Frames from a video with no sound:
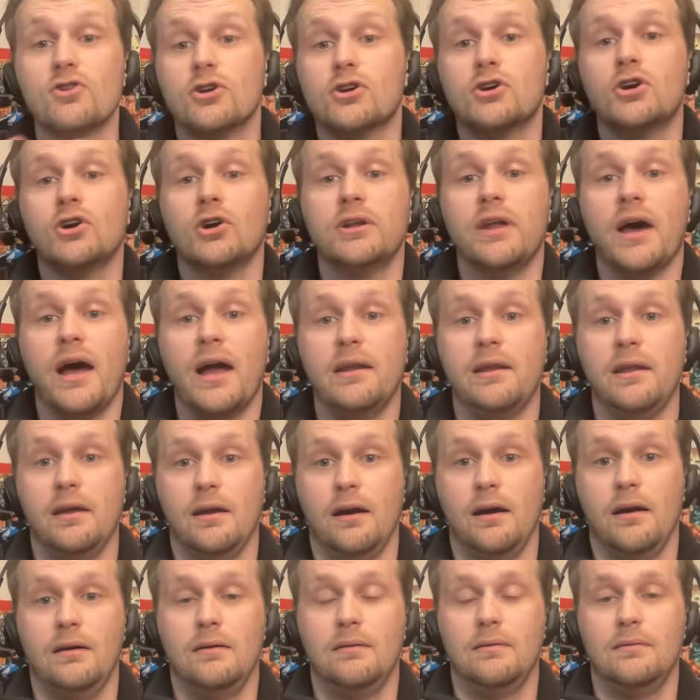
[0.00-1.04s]
good
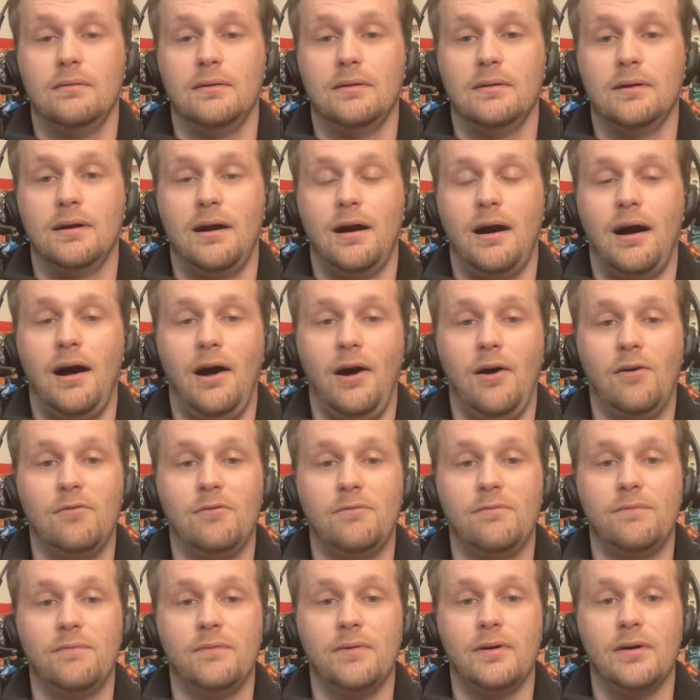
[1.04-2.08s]
idea
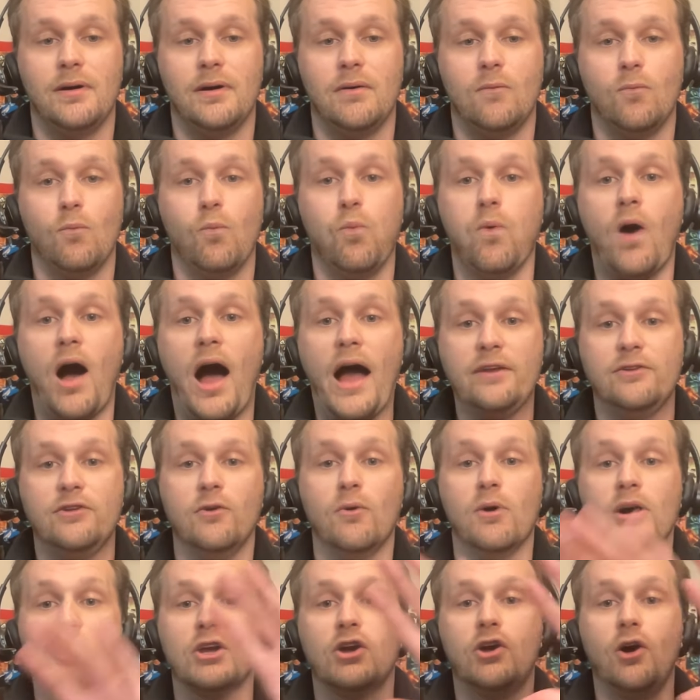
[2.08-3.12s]
of yeah, I
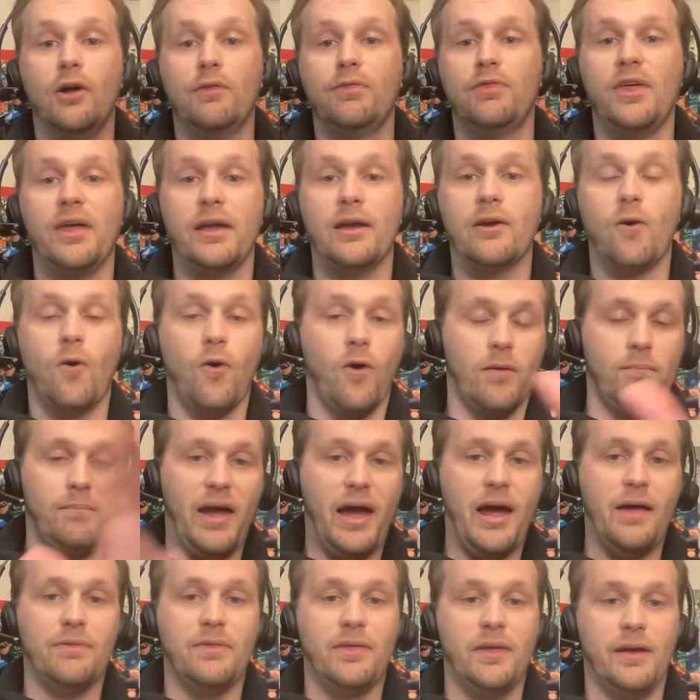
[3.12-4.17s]
do a good I, I thing it, or yeah. a
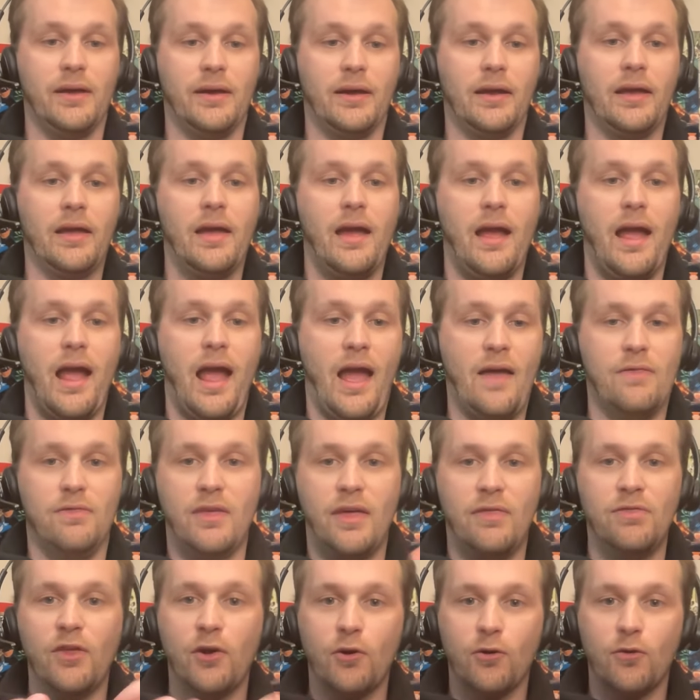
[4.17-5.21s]
bad thing and
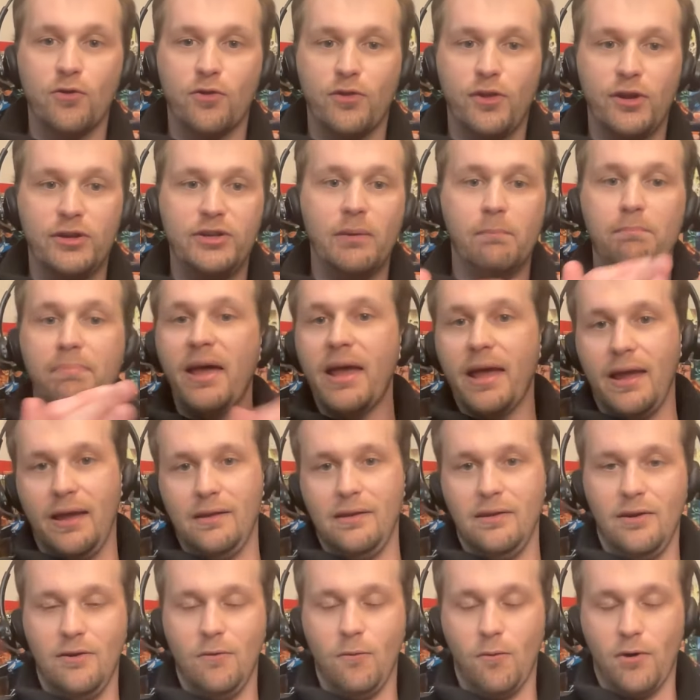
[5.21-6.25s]
then there's the
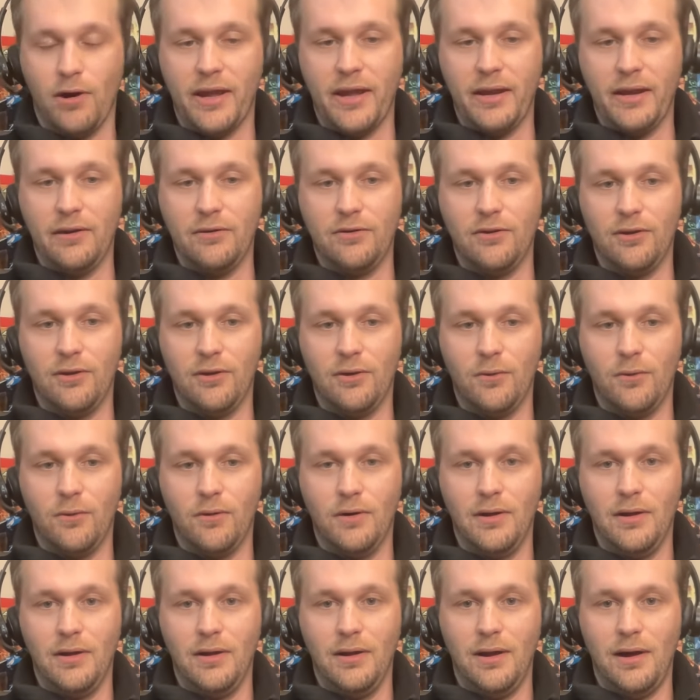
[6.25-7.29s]
debate you were getting to
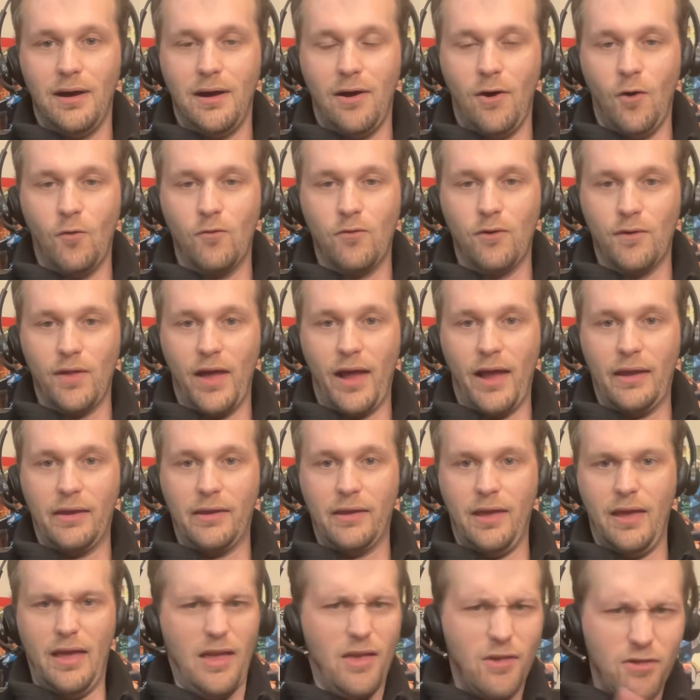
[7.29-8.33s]
over like
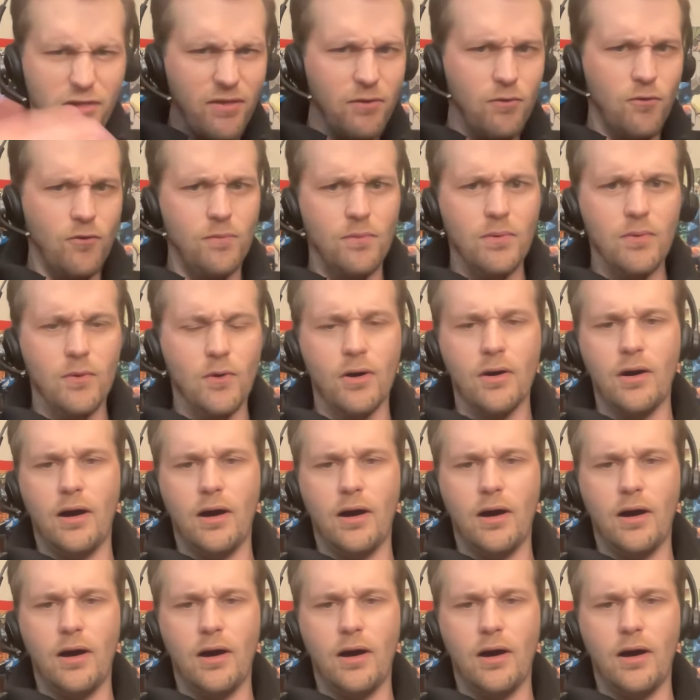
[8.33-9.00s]
mm-hmm, is mm-hmm.